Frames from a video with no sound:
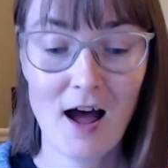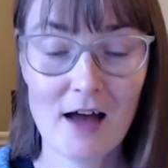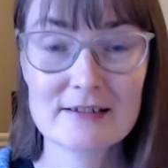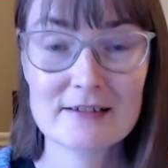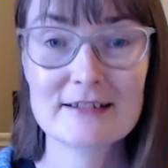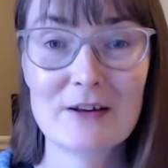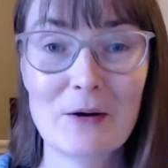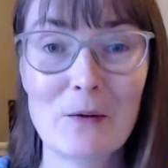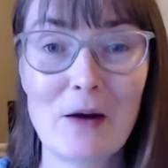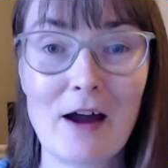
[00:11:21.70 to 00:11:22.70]

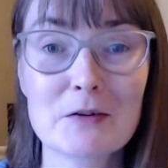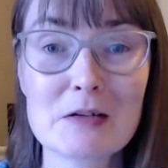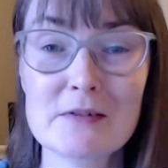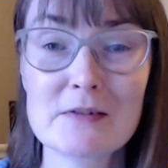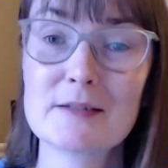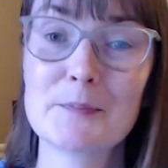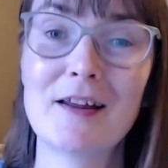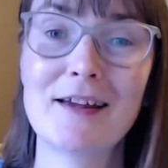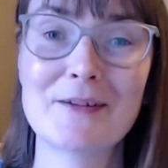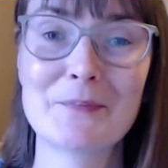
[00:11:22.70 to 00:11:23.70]
So everyone was
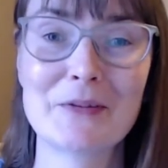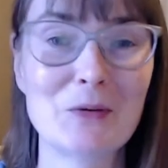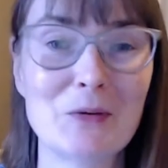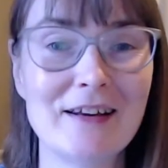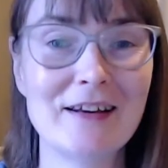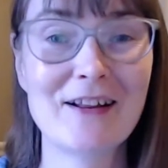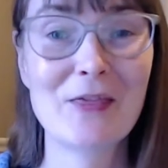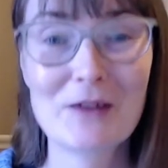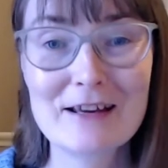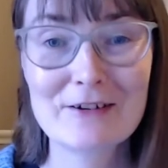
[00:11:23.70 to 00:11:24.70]
split between
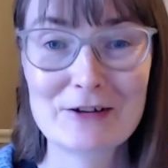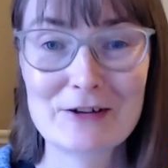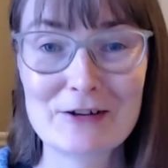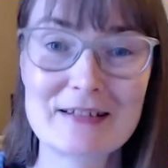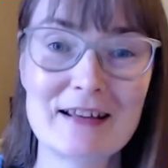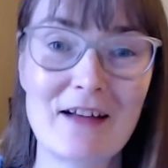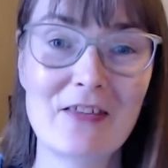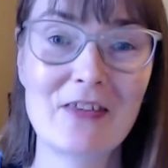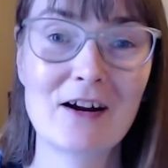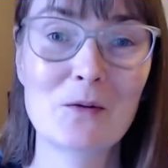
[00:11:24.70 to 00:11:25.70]
3 groups.
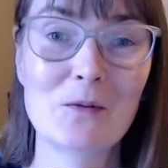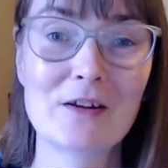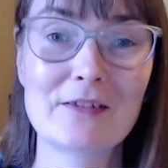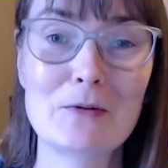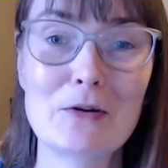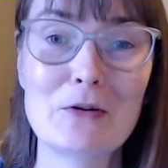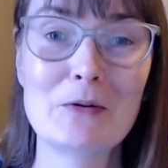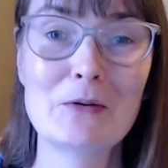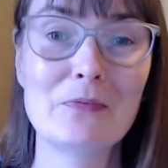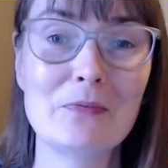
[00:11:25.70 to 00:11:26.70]
There was the
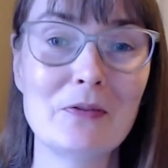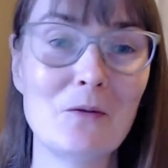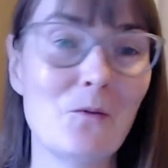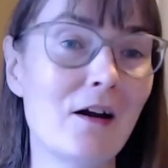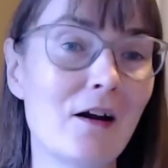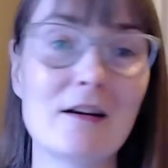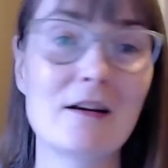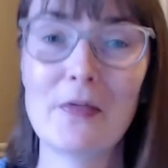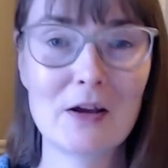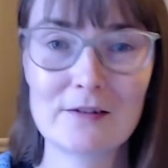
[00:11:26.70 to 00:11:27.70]
room where
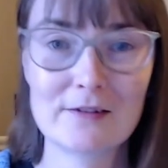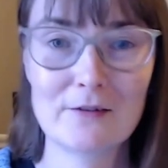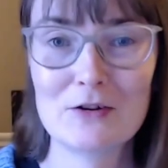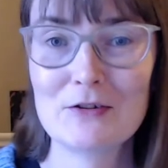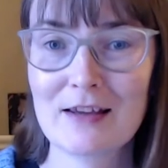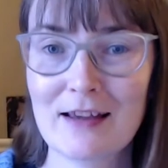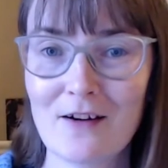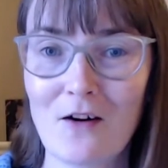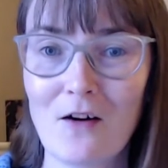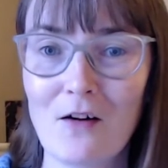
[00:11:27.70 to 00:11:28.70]
nothing was diffusing
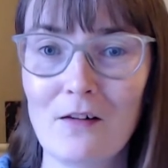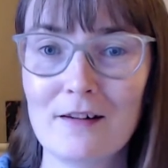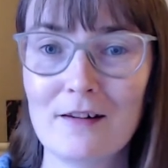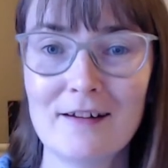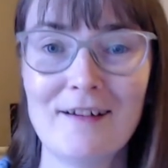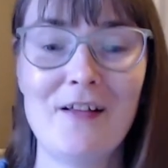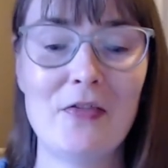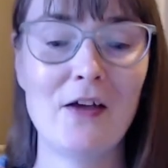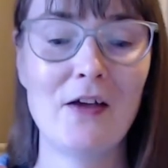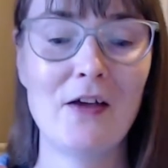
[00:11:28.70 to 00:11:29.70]
at all.
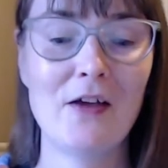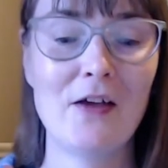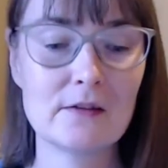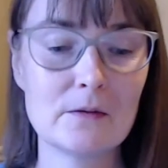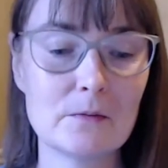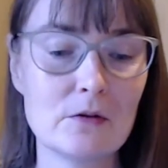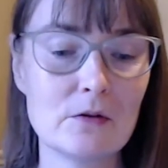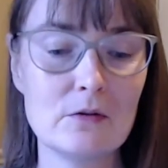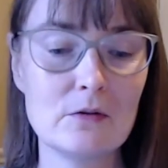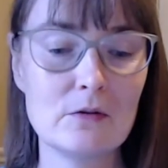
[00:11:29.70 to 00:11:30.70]
Then there was the
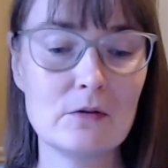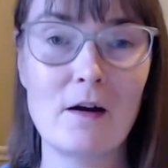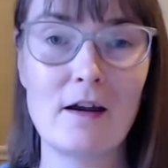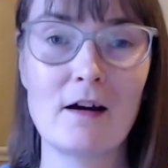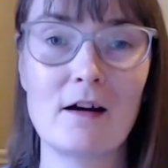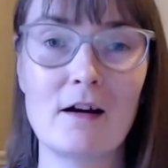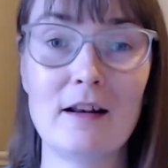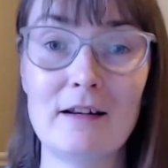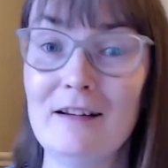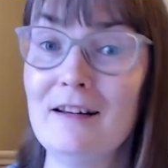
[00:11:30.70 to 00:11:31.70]
room where
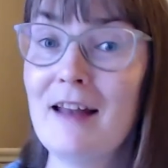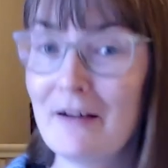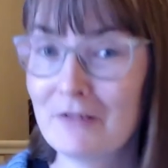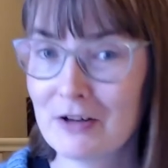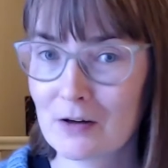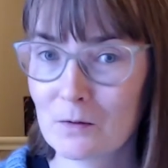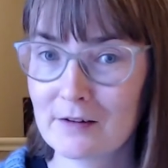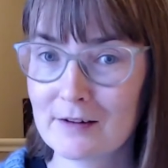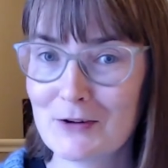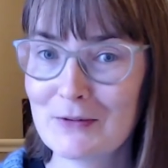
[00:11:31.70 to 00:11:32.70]
lavender was
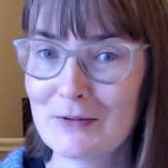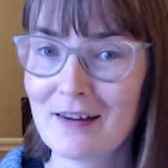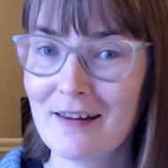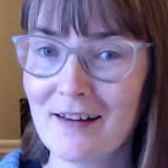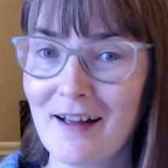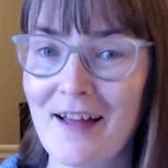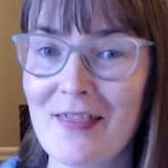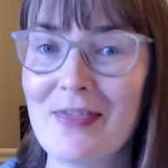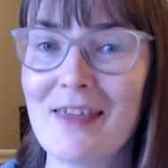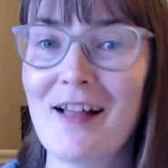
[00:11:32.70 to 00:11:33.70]
diffusing,
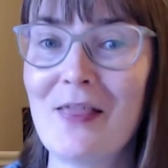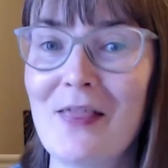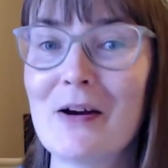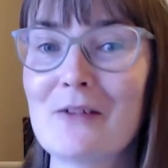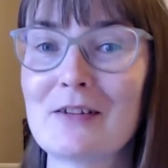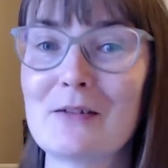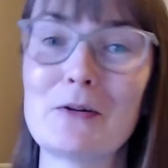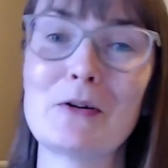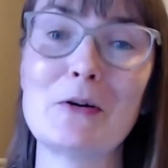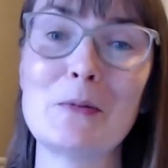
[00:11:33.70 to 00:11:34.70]
and then there was the
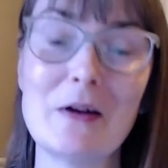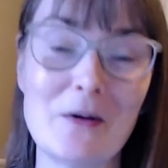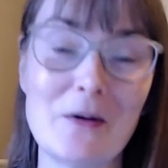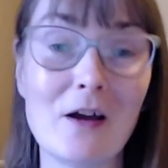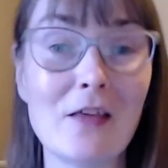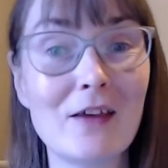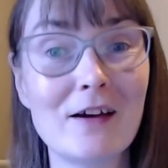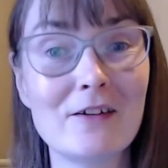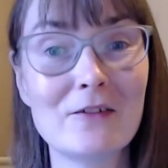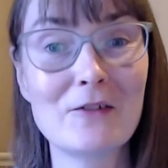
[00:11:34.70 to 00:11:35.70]
room with
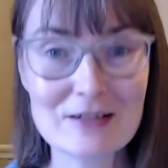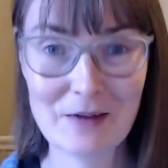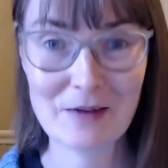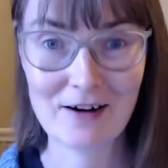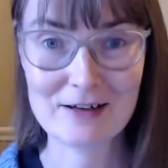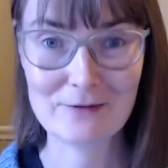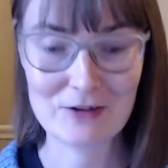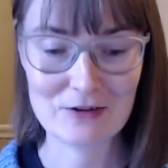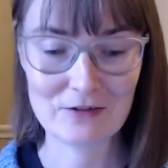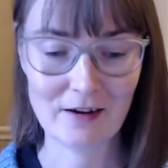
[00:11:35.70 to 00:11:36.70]
rosemary
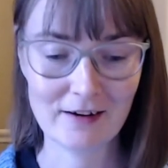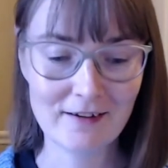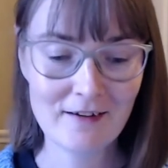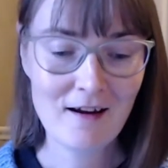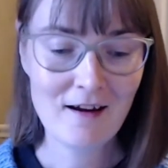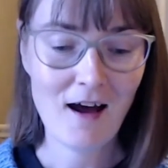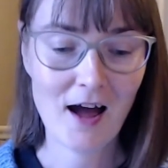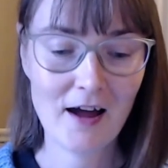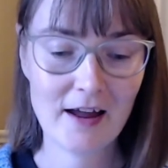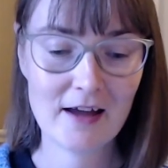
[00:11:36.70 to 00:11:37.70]
diffusing.
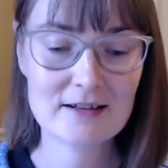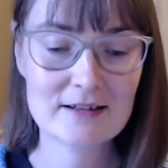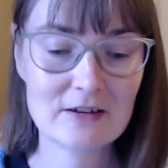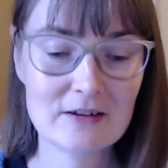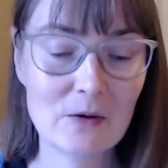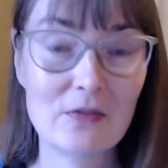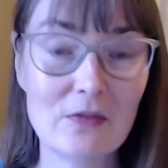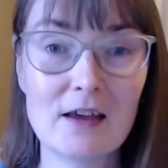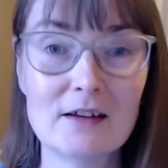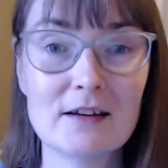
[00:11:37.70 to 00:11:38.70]
And so
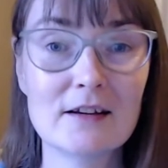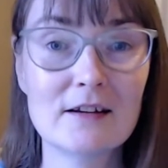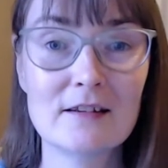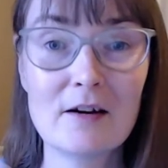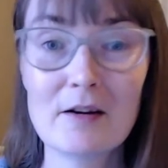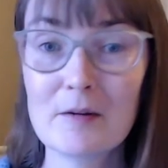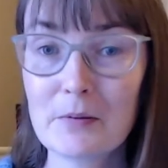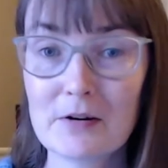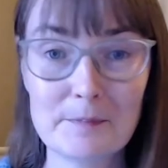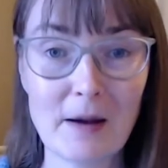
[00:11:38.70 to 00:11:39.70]
they did some
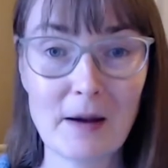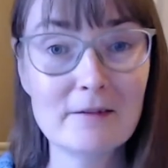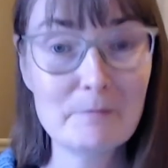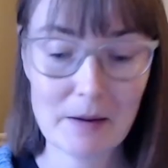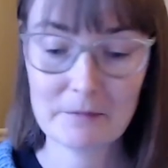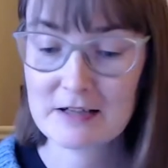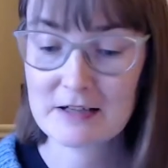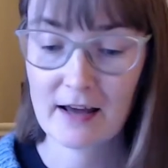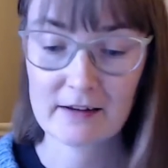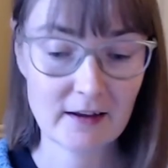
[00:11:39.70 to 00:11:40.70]
prospective memory
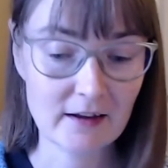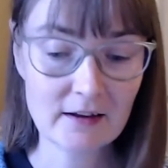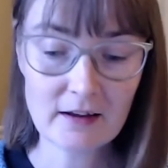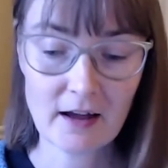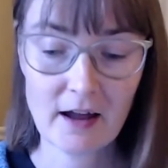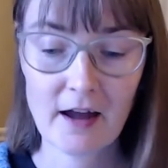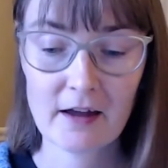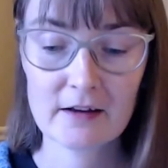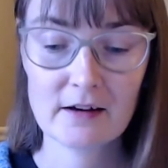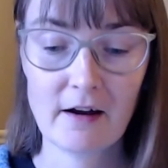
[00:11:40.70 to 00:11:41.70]
testing,
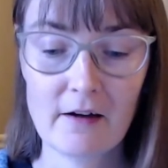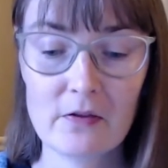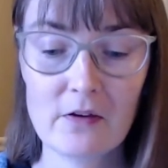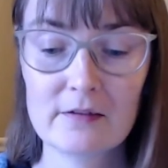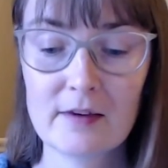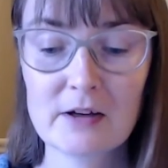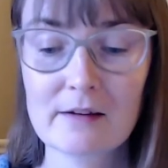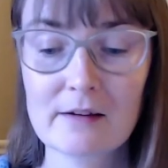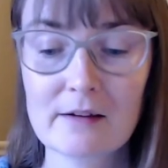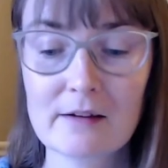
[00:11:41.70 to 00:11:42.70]
and the
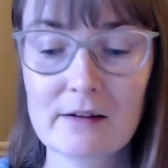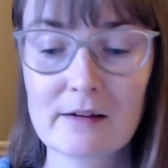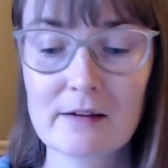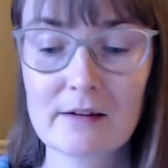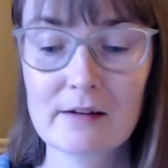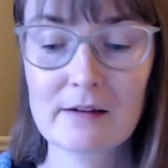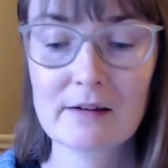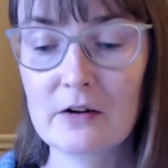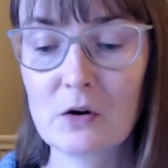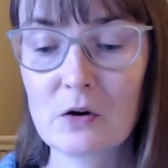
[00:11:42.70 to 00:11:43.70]
subjects also filled
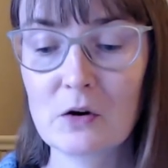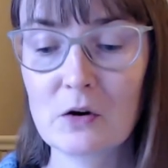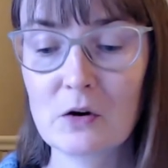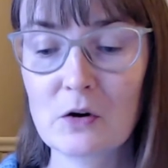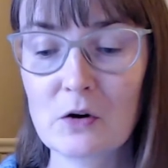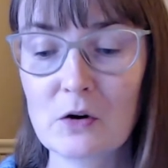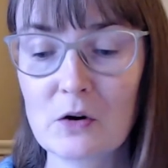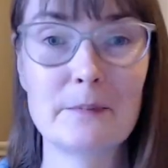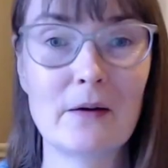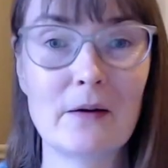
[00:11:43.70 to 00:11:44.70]
out
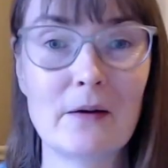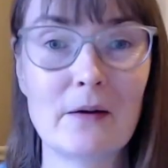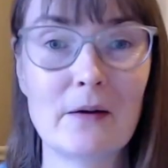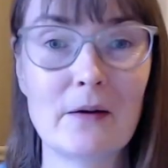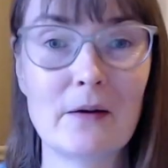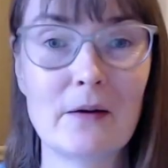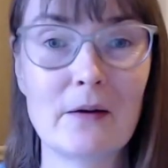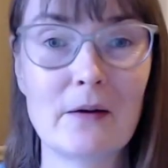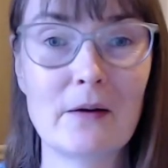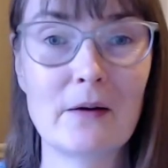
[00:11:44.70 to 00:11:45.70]
questionnaires about their
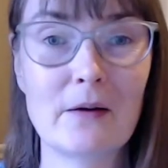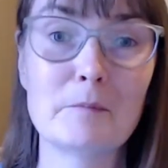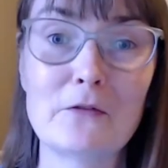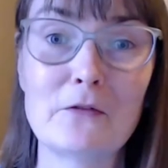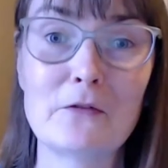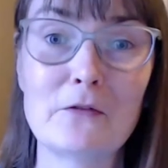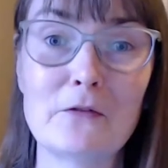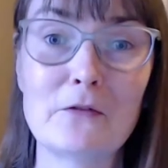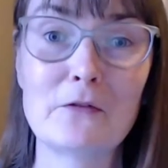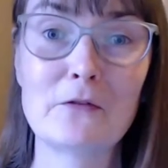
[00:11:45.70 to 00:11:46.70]
mood kind of
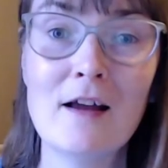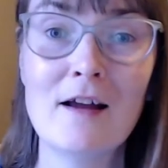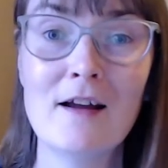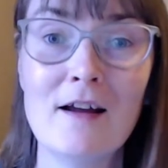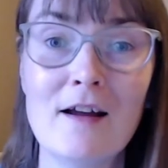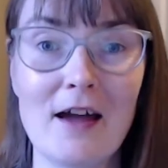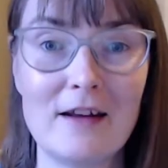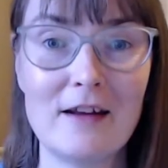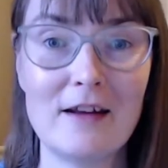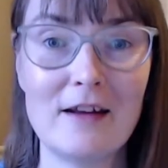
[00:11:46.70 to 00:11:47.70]
before
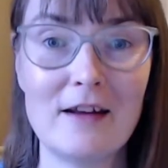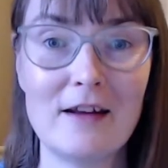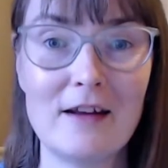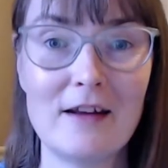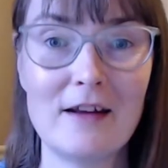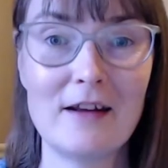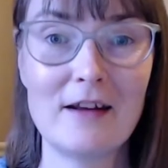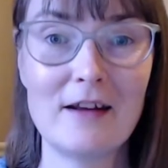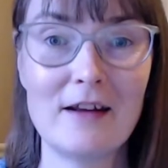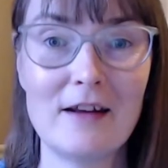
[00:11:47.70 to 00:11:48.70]
and after
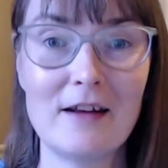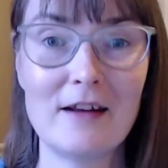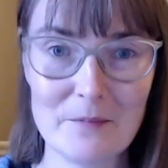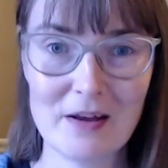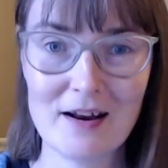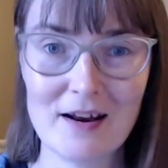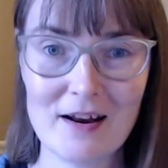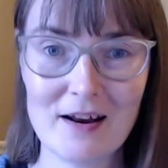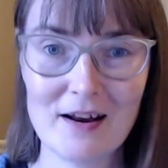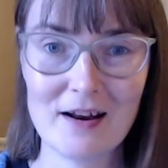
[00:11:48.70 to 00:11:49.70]
the experiment
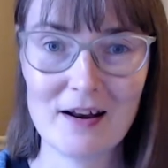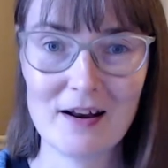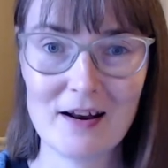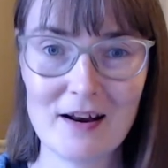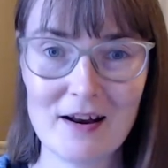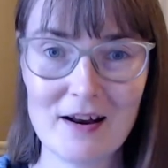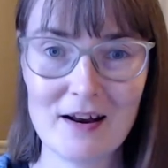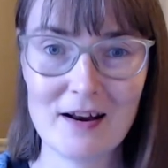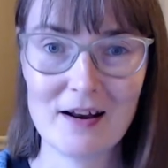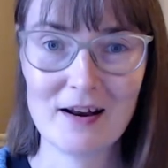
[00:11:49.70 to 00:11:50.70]
happened.
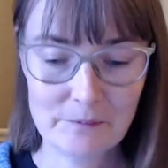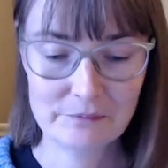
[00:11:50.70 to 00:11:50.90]
So